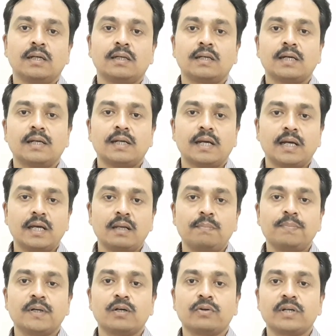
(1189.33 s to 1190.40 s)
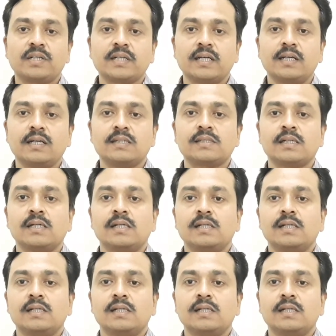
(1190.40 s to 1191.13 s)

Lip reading: can help retailers